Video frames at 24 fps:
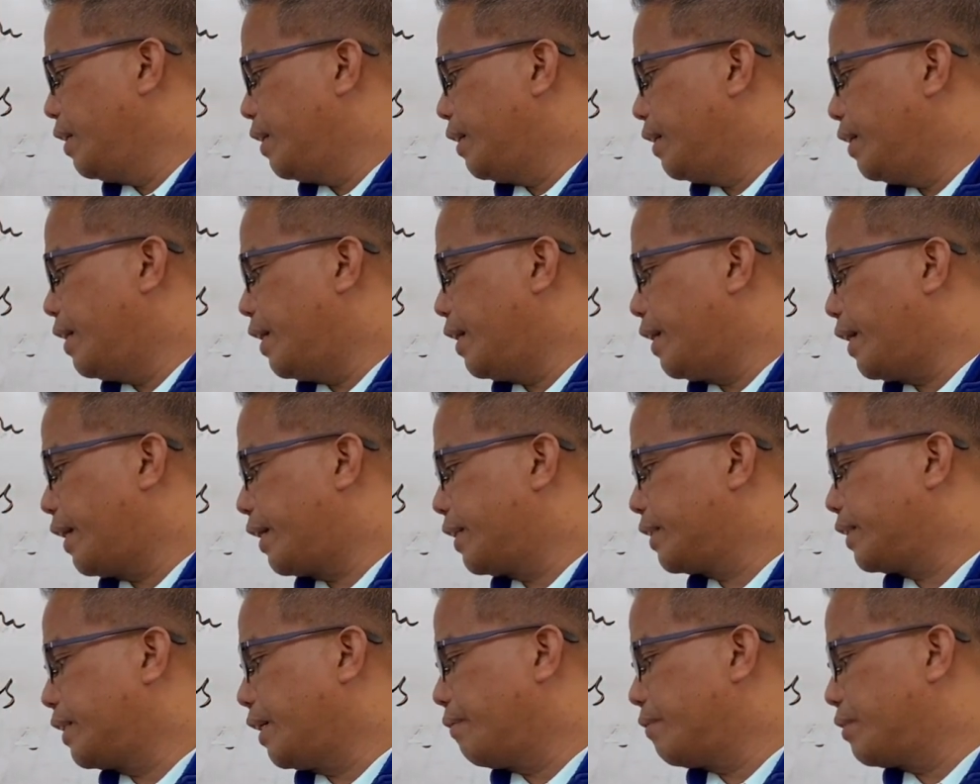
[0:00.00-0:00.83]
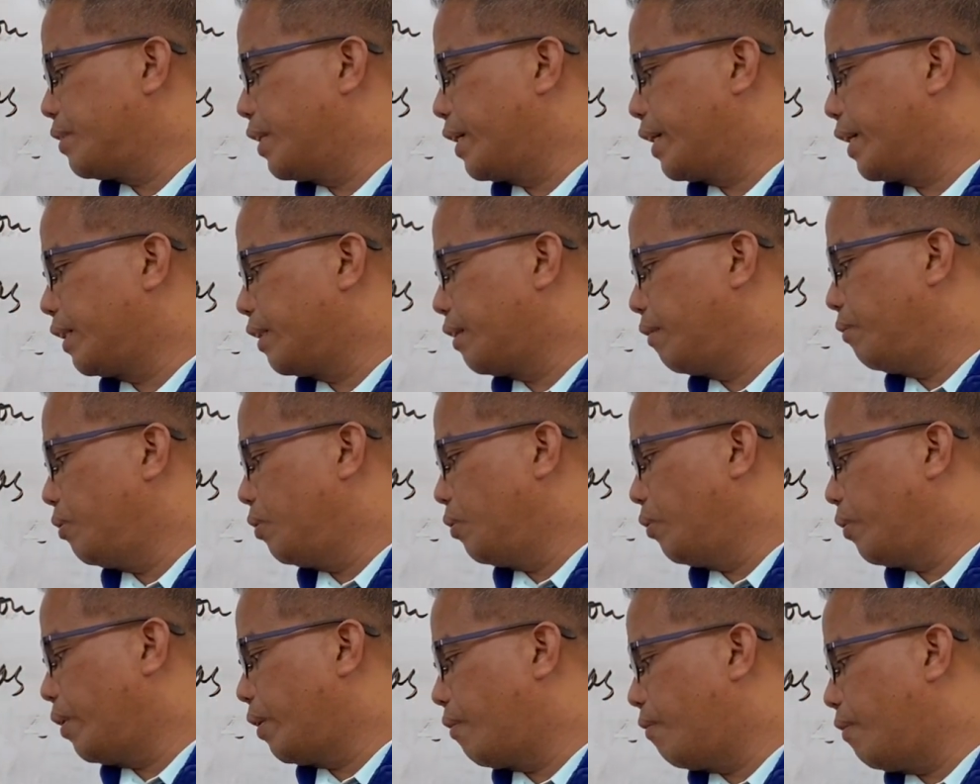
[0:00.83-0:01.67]
Then x times negative
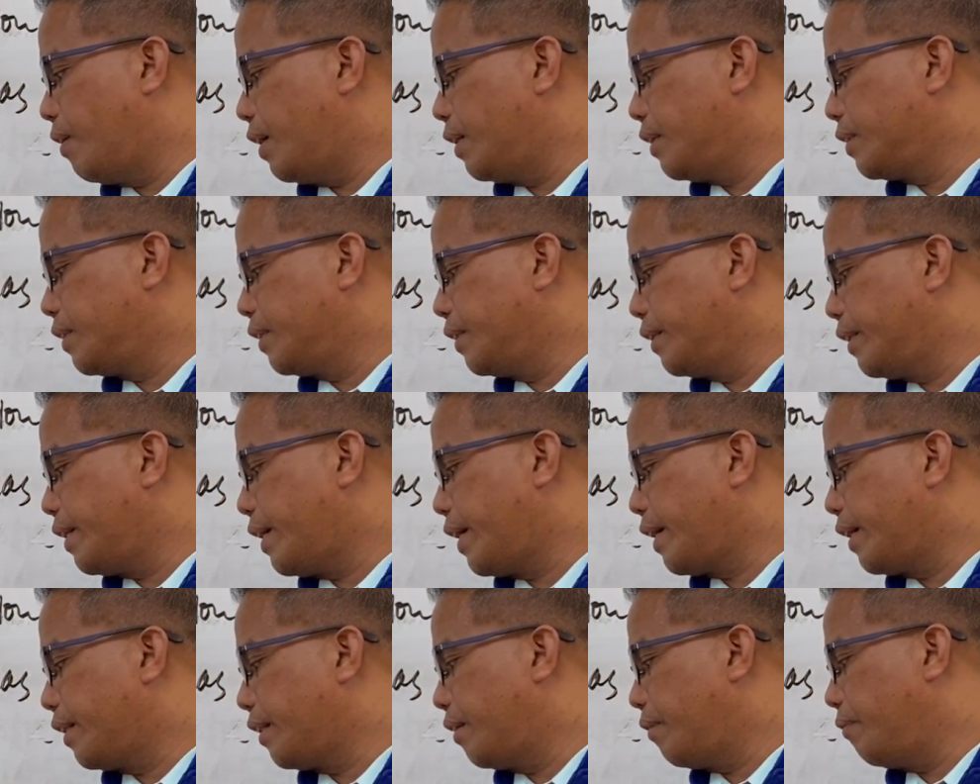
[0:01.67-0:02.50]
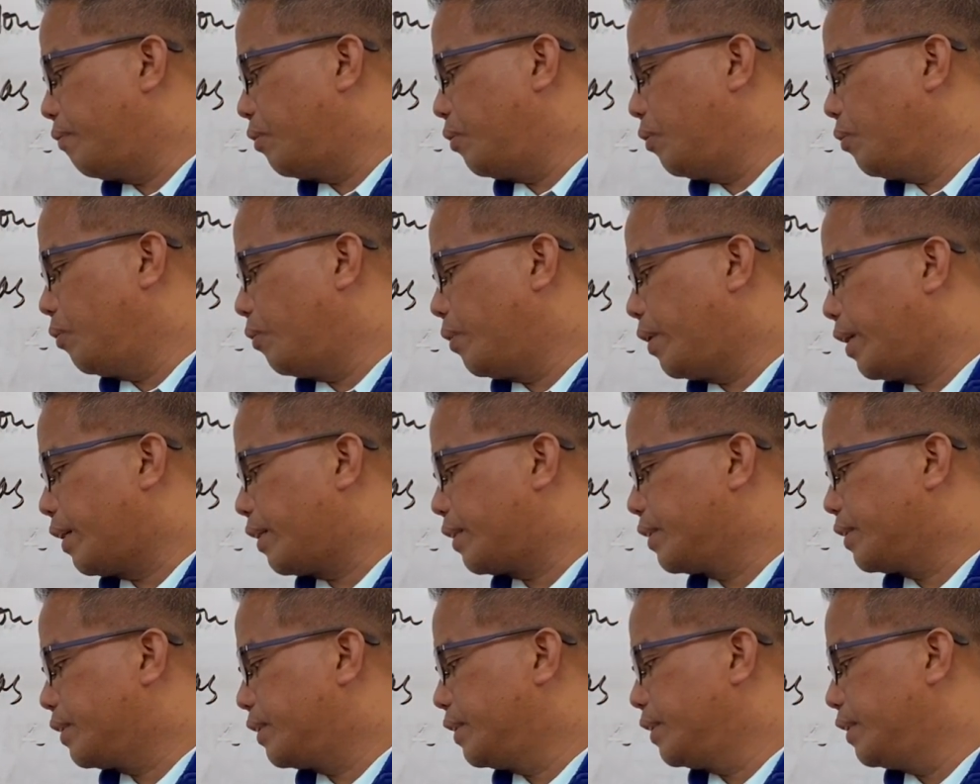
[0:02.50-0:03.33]
2 equals negative
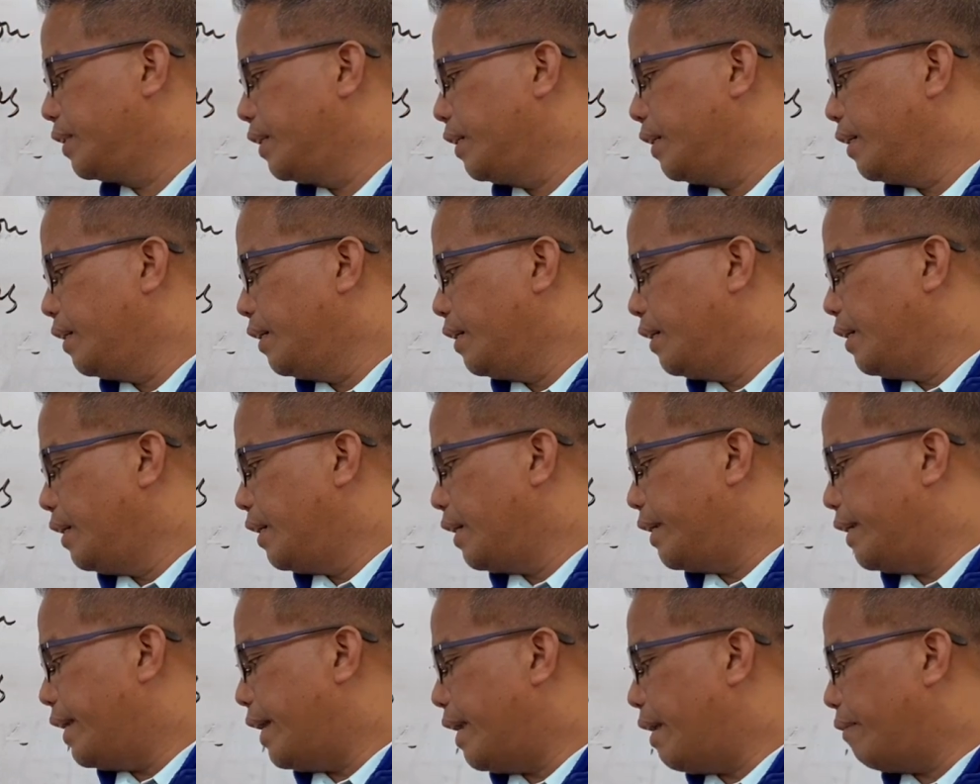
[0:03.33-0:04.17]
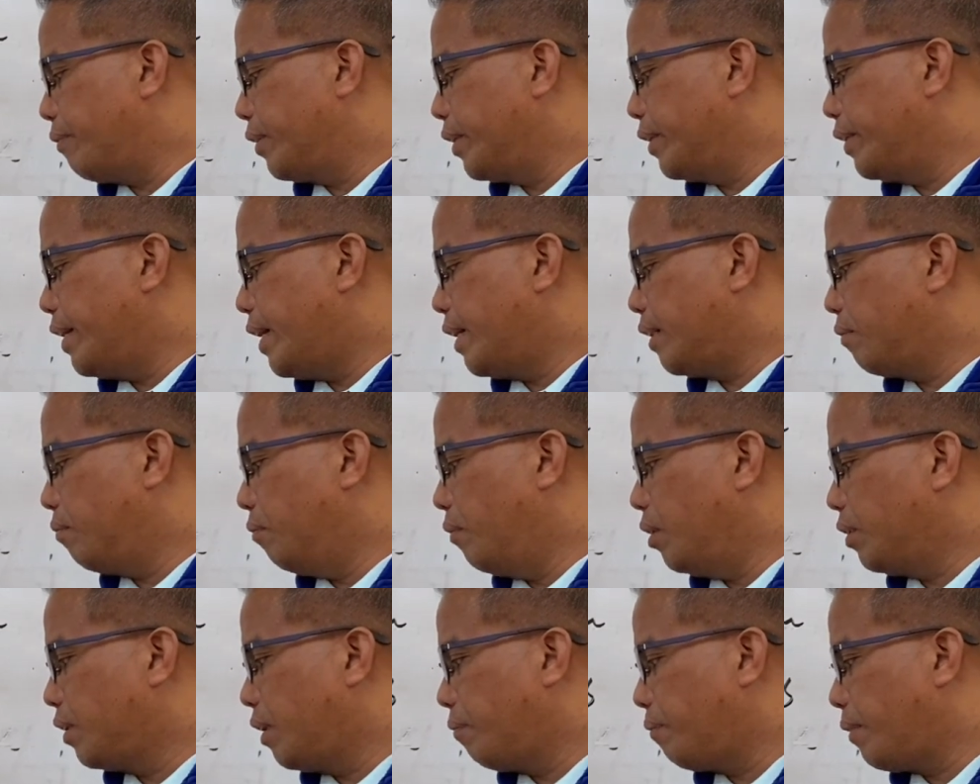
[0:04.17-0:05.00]
2x. Then after that,
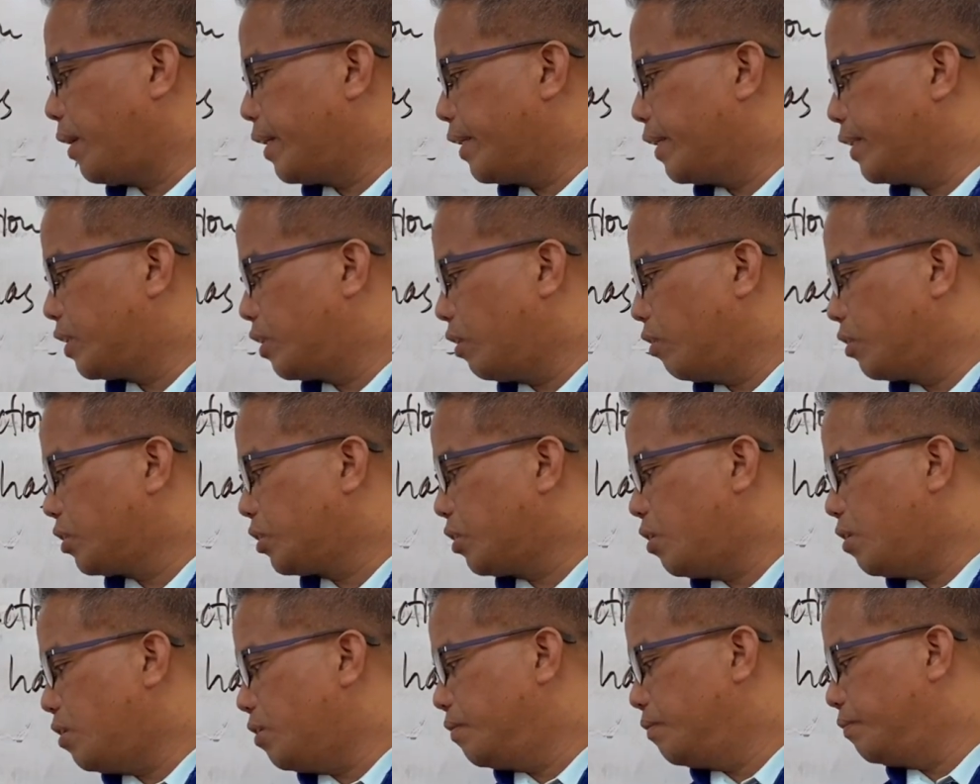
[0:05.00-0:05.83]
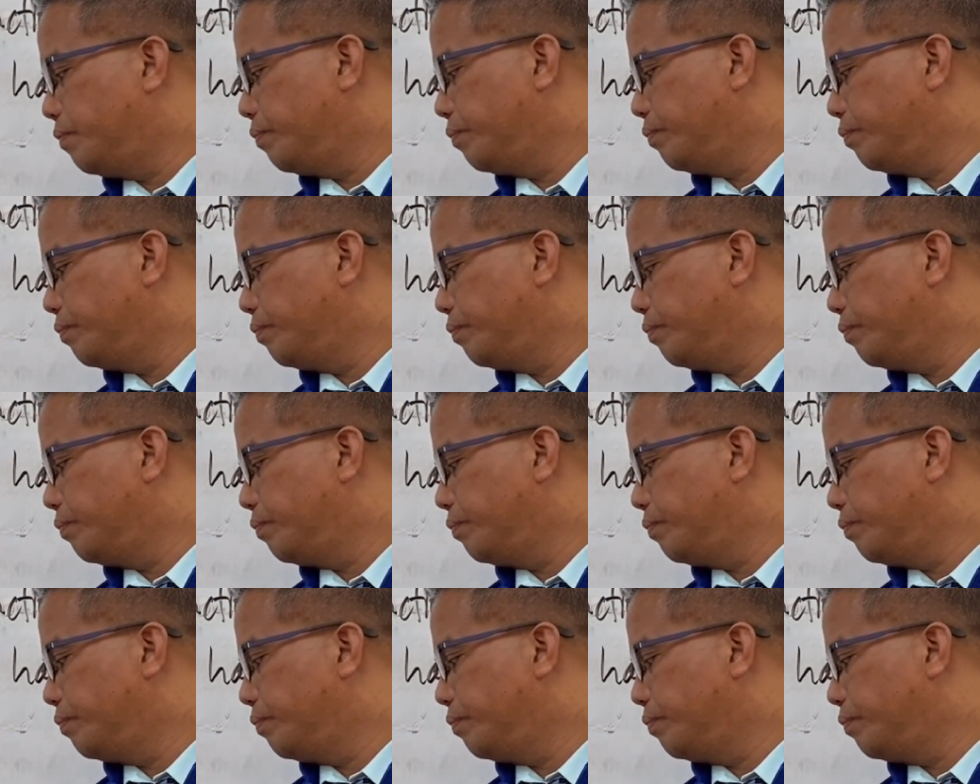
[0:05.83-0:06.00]
multiply this also.